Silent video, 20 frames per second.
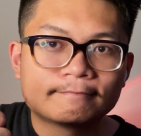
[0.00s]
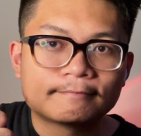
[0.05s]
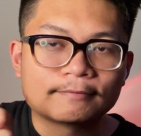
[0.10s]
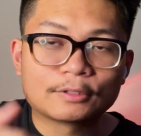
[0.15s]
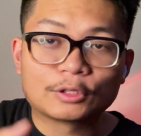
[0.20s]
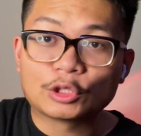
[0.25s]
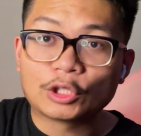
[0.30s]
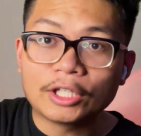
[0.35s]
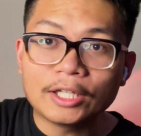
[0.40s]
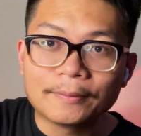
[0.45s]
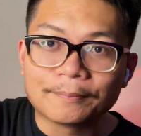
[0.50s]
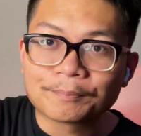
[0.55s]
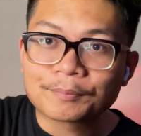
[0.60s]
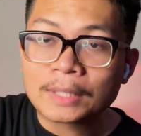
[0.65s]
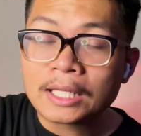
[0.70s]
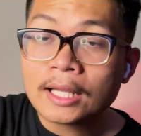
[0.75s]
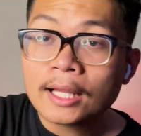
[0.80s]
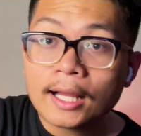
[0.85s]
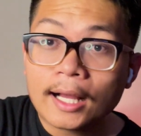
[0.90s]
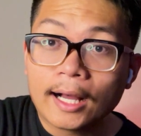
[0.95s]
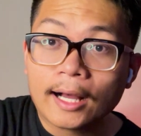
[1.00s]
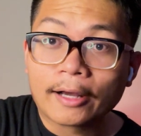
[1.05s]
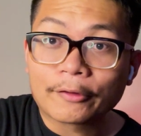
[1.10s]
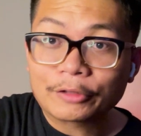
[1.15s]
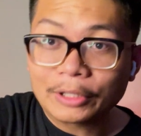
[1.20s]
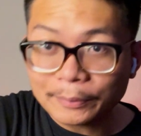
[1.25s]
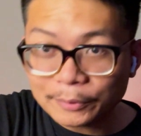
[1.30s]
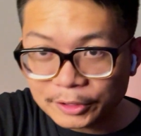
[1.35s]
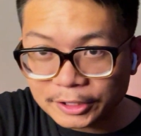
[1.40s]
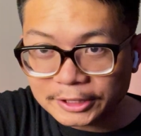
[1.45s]
So yeah,
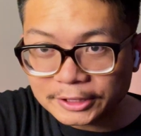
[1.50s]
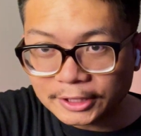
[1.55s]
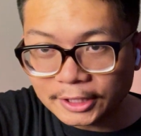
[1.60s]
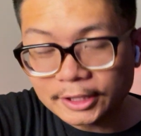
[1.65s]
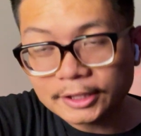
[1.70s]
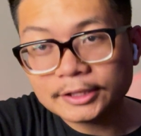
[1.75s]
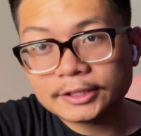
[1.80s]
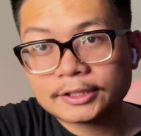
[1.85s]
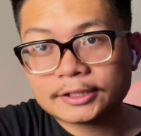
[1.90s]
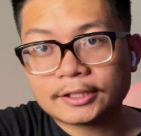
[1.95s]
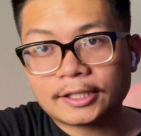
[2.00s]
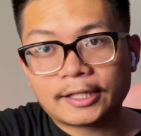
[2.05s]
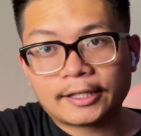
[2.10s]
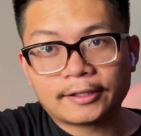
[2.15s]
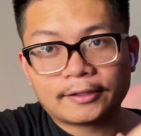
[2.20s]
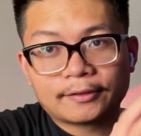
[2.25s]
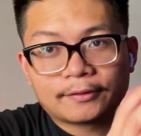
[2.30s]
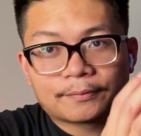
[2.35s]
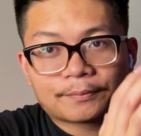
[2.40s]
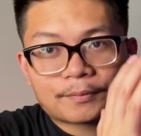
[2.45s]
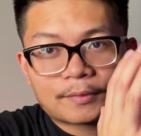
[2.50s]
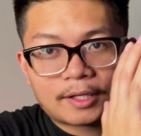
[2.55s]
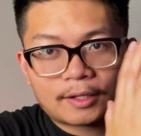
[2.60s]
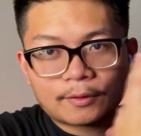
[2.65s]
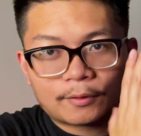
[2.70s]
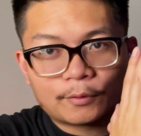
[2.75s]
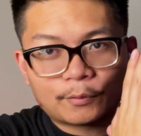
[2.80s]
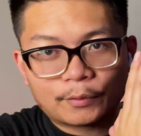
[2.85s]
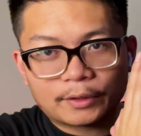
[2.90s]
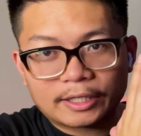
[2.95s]
grab your guitars and
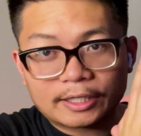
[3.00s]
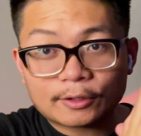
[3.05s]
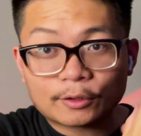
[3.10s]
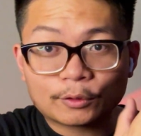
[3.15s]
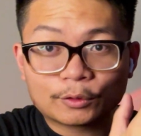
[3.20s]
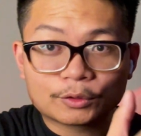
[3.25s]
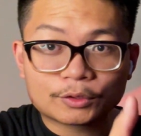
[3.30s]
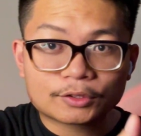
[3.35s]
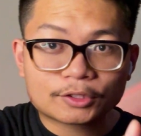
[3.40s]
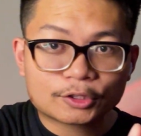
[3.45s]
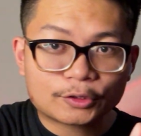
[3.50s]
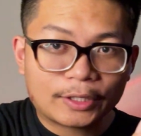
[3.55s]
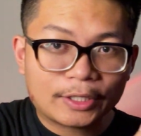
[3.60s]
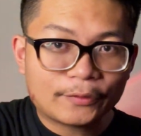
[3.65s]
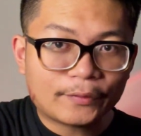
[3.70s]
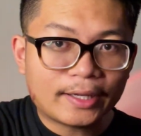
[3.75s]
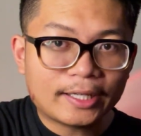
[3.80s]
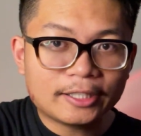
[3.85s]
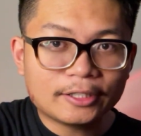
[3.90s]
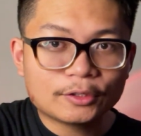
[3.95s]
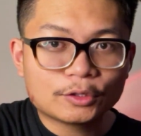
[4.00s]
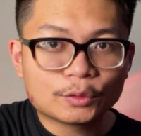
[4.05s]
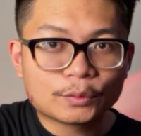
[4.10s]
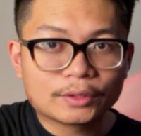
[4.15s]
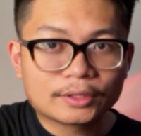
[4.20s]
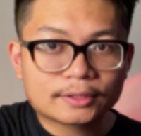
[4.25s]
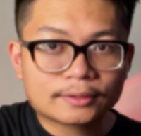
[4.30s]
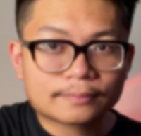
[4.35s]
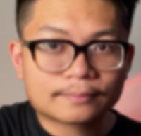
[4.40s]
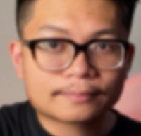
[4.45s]
we're gonna go straight right into
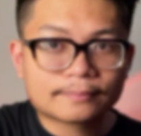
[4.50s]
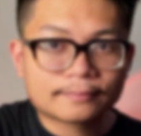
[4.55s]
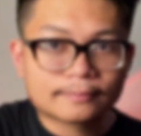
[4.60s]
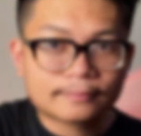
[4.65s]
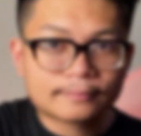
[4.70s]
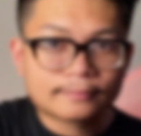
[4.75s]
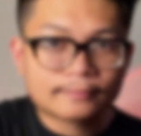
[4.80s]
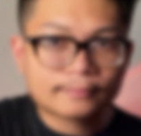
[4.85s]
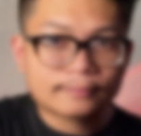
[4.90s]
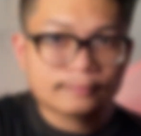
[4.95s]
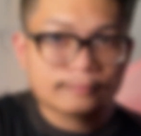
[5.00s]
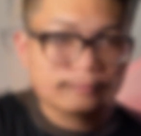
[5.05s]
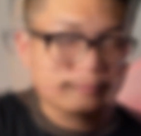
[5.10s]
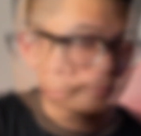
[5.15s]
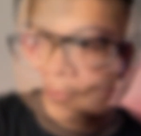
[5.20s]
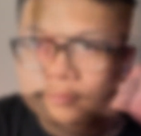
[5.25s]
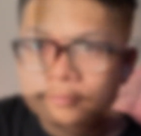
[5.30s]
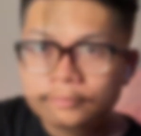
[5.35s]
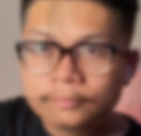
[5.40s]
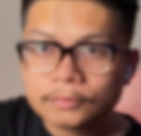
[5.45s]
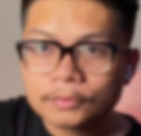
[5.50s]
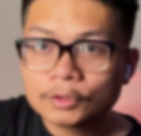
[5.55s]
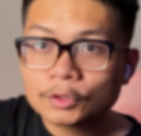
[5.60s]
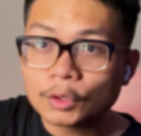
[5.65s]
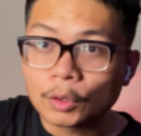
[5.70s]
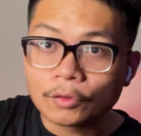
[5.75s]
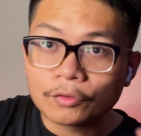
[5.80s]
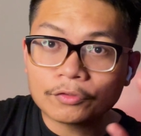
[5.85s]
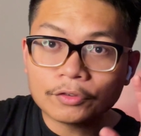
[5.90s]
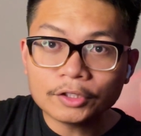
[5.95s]
it.
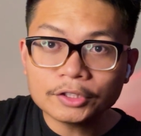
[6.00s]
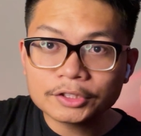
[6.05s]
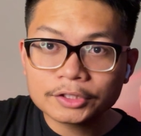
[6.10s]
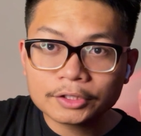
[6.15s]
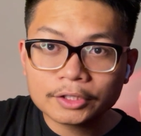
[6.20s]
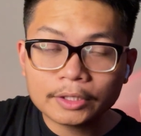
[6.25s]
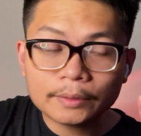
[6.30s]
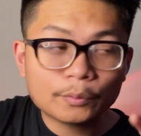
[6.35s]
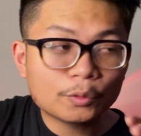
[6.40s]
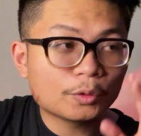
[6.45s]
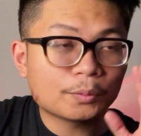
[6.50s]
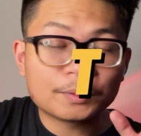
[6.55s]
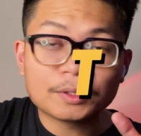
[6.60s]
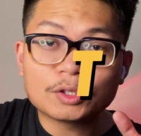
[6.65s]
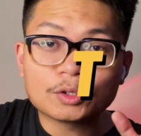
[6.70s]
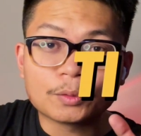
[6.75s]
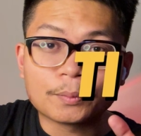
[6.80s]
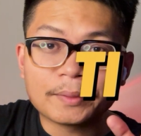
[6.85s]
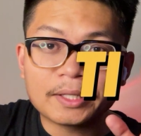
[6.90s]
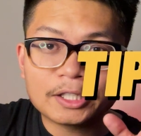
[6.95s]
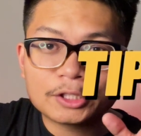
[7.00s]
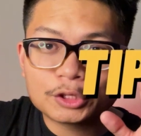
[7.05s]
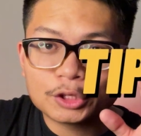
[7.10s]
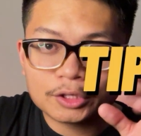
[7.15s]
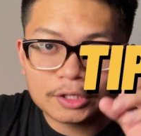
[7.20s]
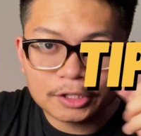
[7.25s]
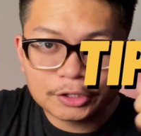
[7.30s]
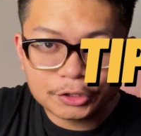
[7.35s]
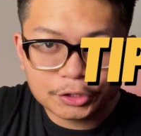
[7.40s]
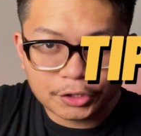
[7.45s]
So first tip would be to make sure
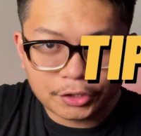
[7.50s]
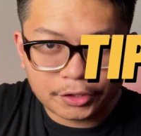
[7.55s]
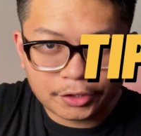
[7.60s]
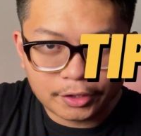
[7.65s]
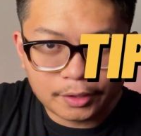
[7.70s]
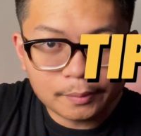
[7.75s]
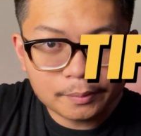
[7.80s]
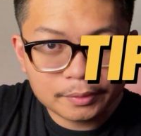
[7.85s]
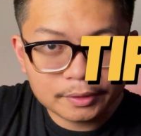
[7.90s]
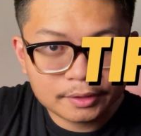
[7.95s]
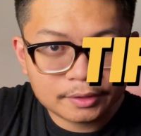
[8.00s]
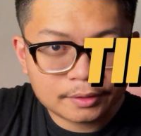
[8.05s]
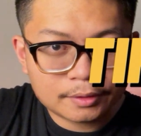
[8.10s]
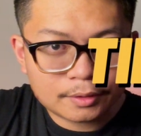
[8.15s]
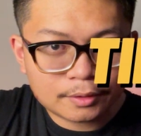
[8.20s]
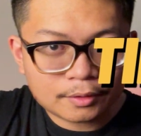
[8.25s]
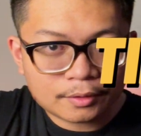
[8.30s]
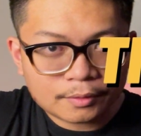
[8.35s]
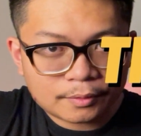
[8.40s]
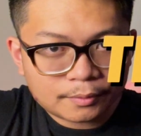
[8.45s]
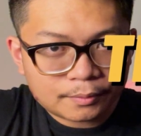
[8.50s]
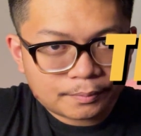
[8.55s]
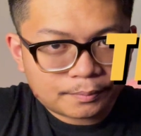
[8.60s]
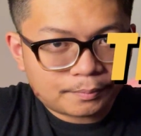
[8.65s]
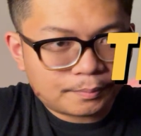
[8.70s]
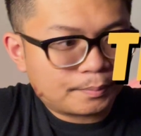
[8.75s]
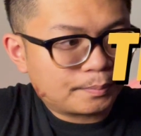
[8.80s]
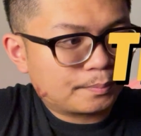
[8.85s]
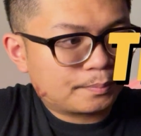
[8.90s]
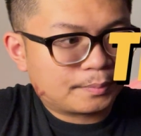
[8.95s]
that your thumb
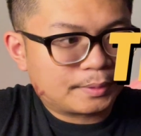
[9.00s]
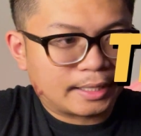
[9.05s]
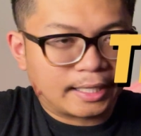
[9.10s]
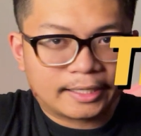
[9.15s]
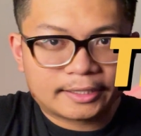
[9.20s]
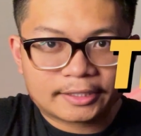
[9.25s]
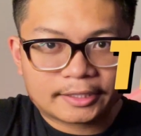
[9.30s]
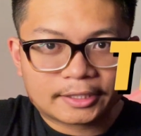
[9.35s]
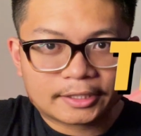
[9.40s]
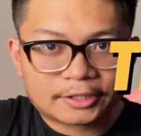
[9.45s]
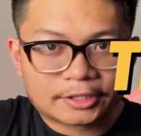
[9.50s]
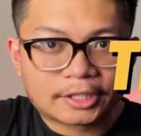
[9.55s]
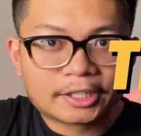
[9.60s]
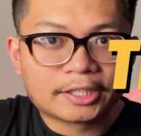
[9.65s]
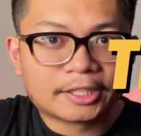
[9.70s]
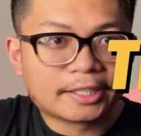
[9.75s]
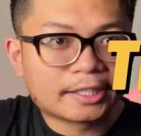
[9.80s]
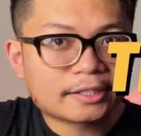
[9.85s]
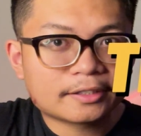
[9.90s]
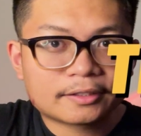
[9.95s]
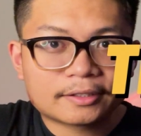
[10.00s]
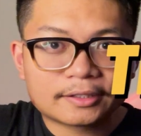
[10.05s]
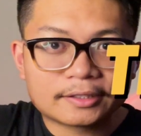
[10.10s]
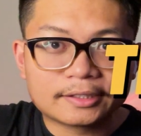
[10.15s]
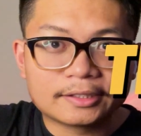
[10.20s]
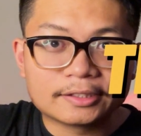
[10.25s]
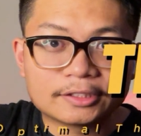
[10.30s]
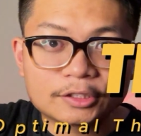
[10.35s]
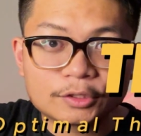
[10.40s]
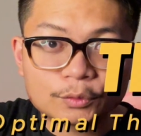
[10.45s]
behind the guitar neck
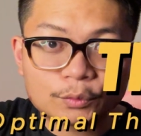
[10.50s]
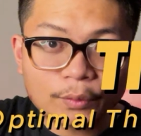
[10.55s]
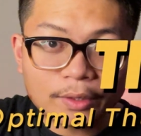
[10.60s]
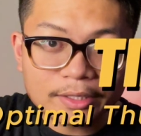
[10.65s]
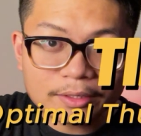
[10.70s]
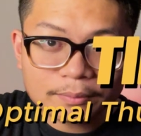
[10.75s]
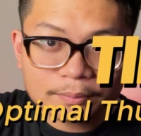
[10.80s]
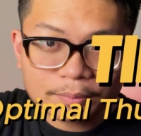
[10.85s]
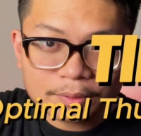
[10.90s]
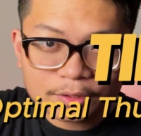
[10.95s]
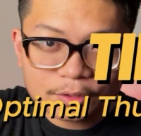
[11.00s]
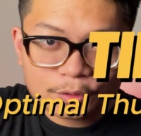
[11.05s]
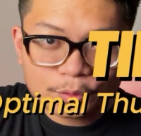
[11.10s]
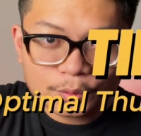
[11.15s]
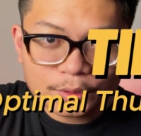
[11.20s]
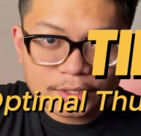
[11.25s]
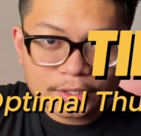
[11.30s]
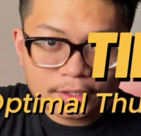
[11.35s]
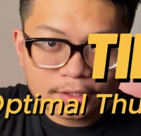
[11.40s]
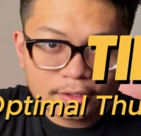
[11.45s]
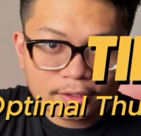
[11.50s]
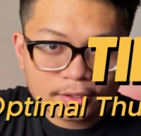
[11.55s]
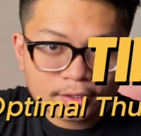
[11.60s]
is right between